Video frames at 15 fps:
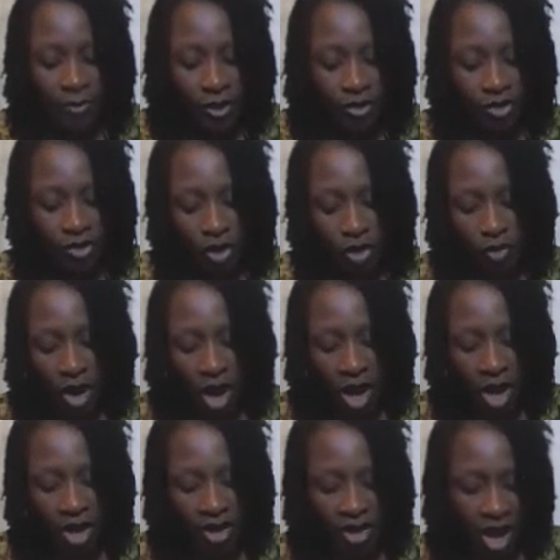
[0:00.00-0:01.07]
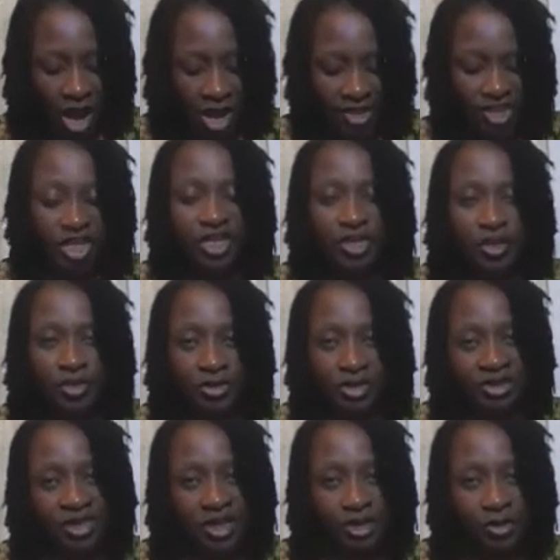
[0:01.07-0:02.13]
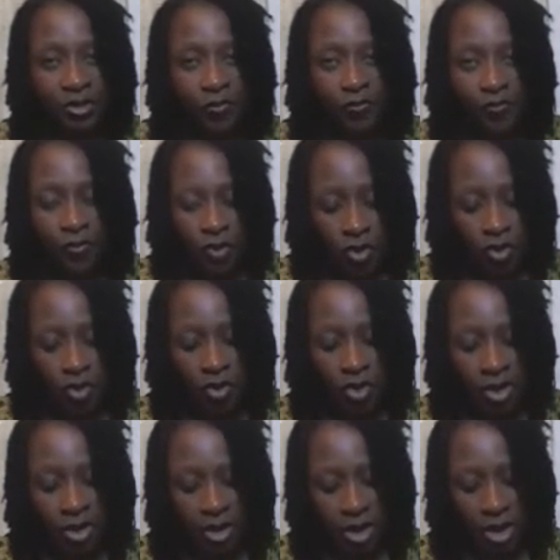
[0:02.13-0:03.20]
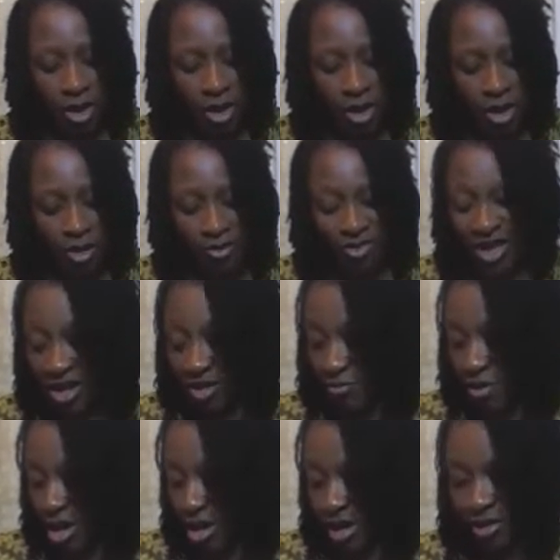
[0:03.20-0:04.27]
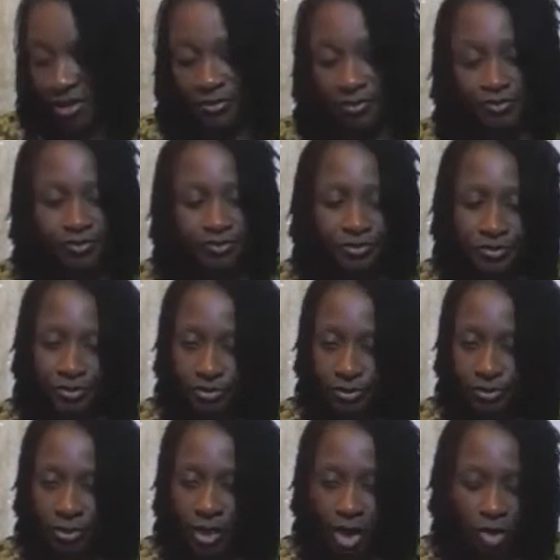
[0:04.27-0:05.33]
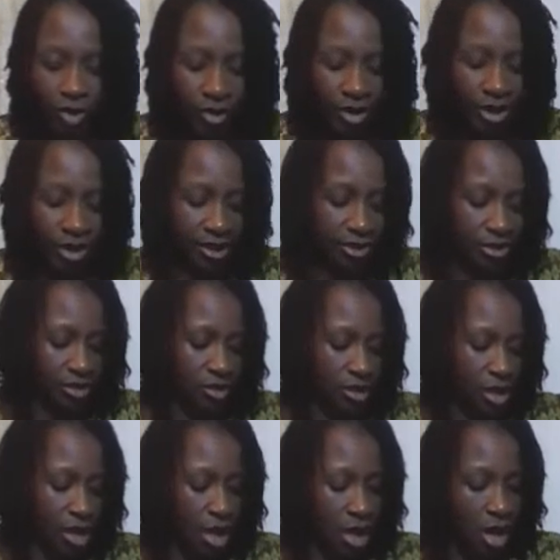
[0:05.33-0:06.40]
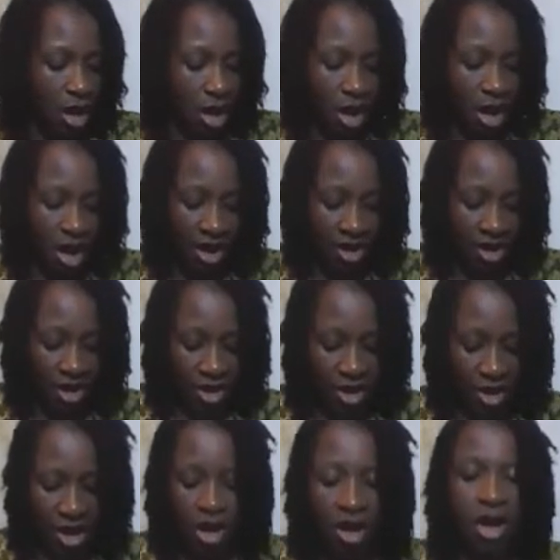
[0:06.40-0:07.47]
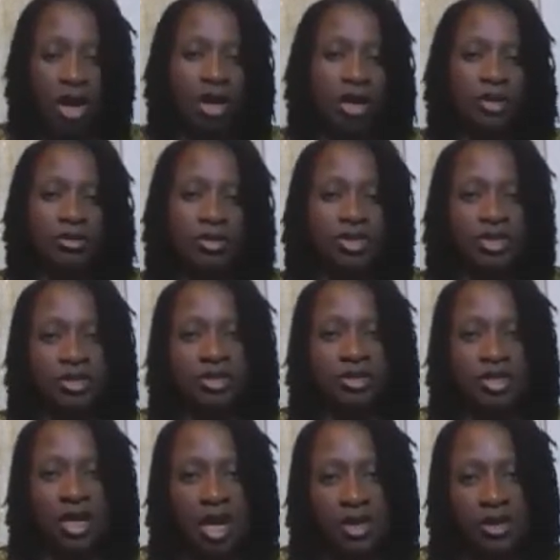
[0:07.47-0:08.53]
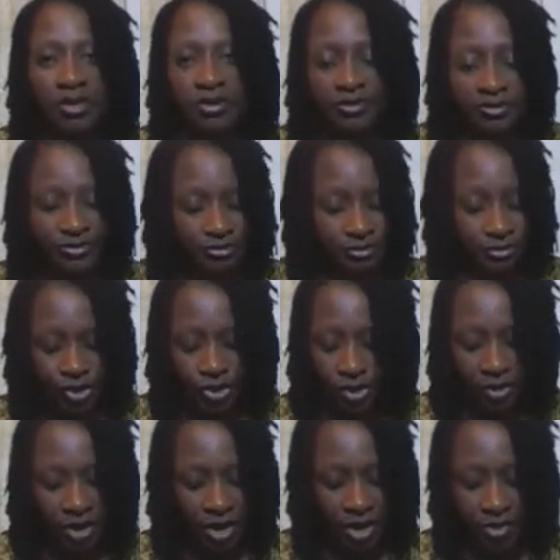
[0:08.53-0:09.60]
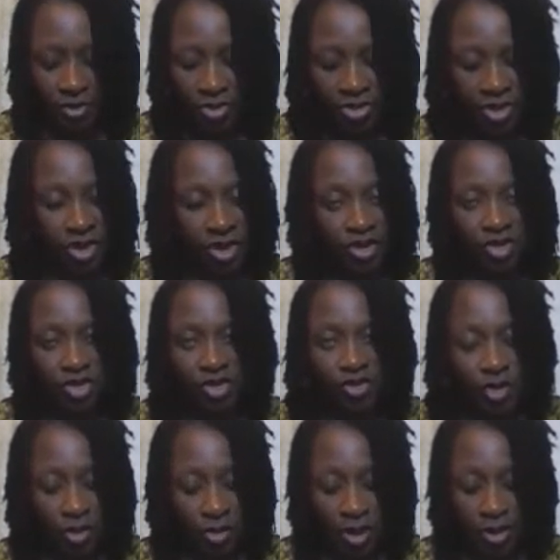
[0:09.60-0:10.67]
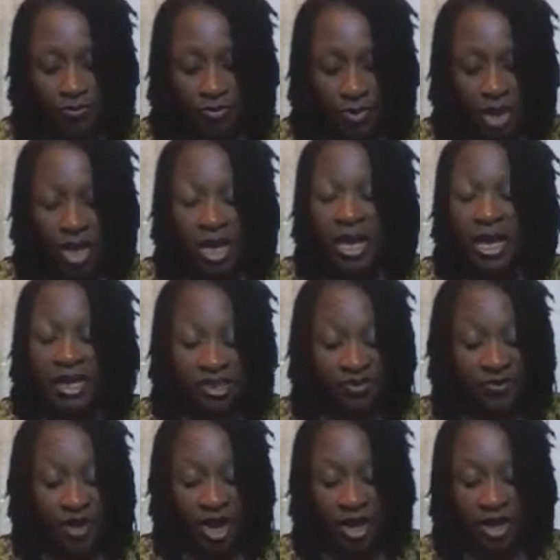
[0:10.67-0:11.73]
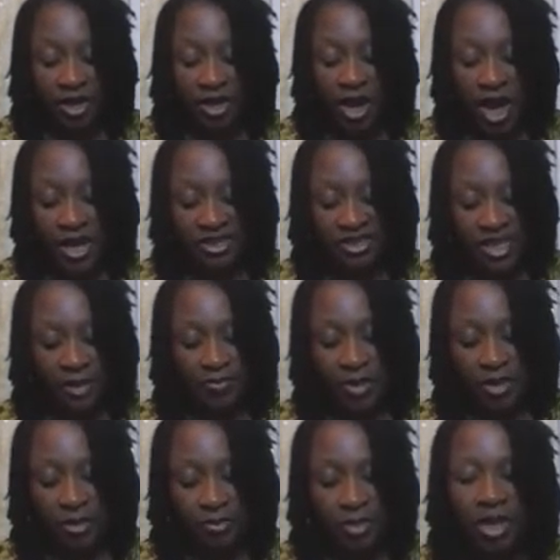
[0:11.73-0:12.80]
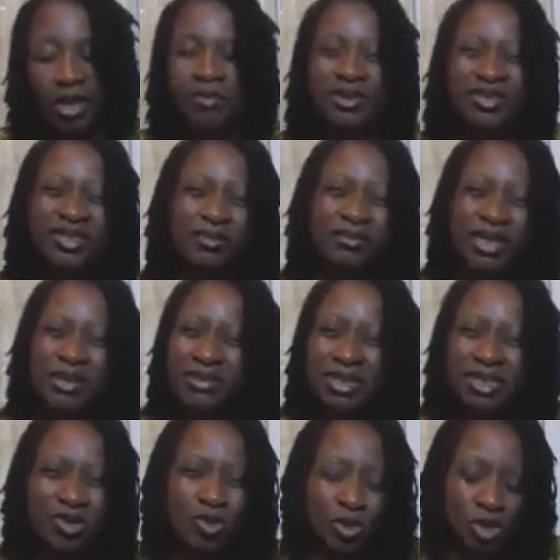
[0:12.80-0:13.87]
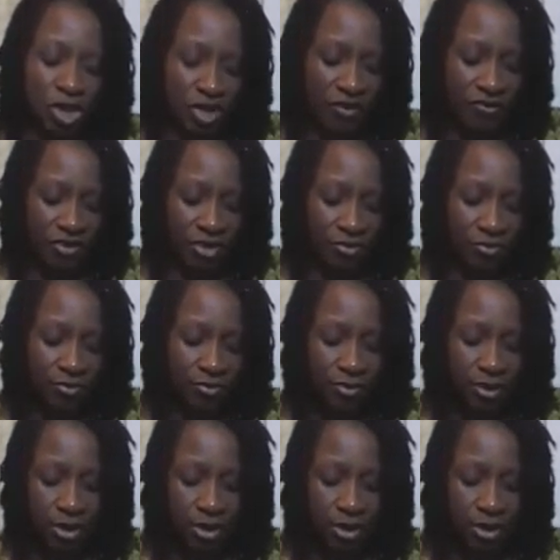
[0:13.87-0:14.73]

So I actually know the signal for that my greys are just kind of doing their own thing and just growing. It's fine, I accept them, but sometimes I just want to cover them.